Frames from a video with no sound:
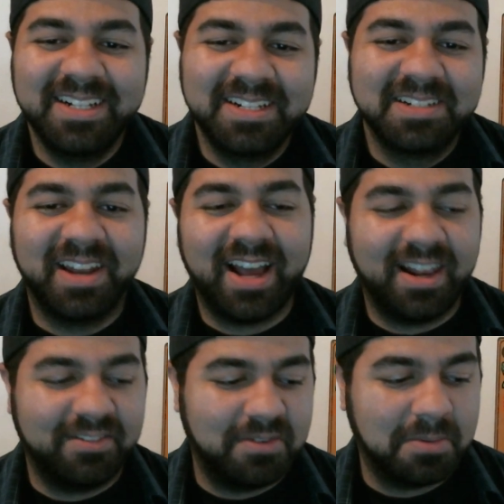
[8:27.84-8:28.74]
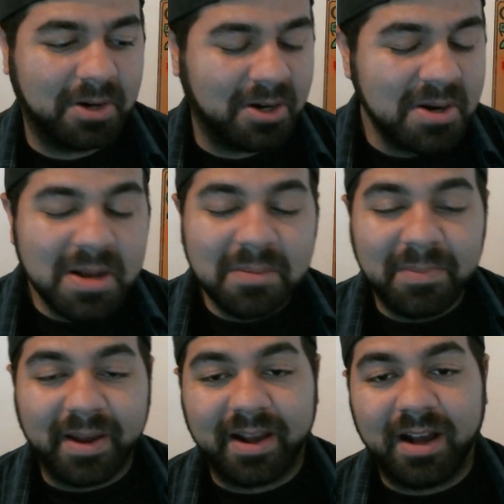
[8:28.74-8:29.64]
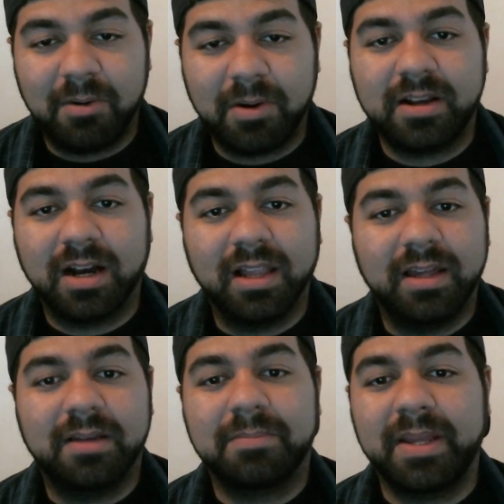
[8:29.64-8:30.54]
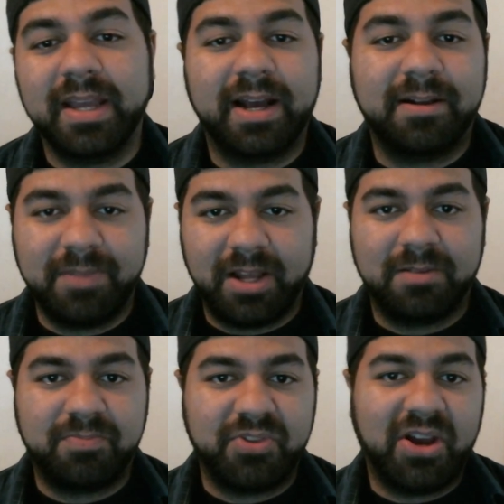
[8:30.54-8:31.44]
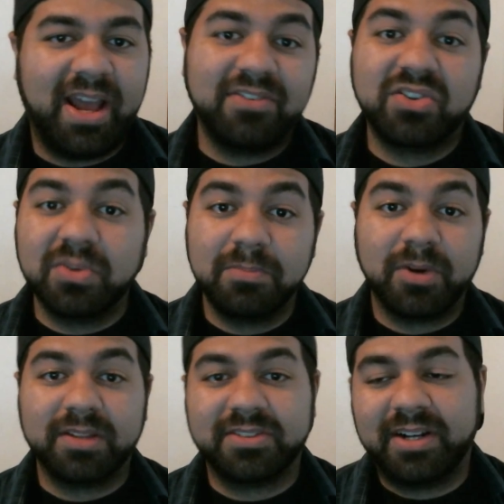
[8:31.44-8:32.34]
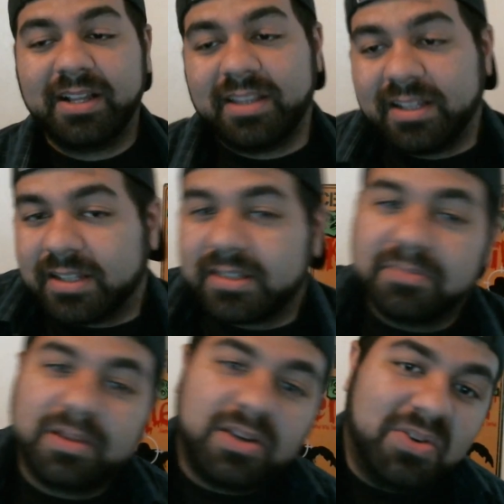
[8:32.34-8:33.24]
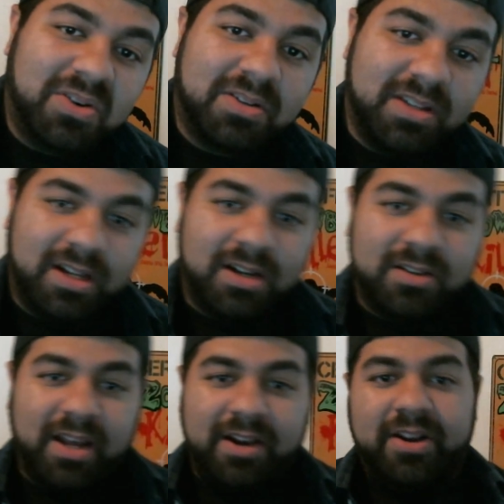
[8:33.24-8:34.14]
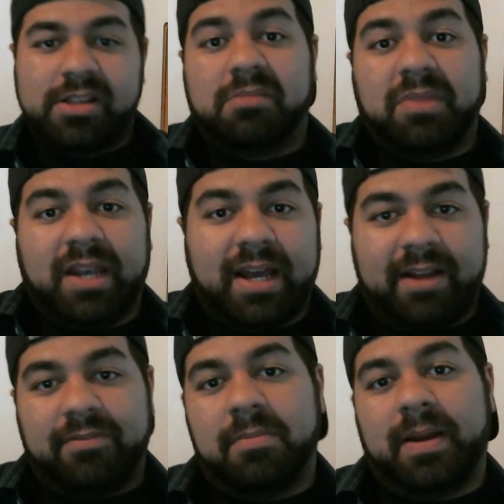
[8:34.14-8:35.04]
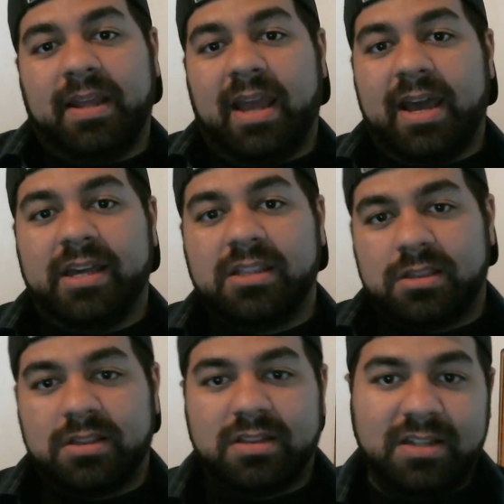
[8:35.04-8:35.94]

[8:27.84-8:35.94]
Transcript: Nah, I love you, bro. But what do you call it? But yeah, you know, so I have a twin brother, and I think that's something cool. You know, I know that's something not everybody has.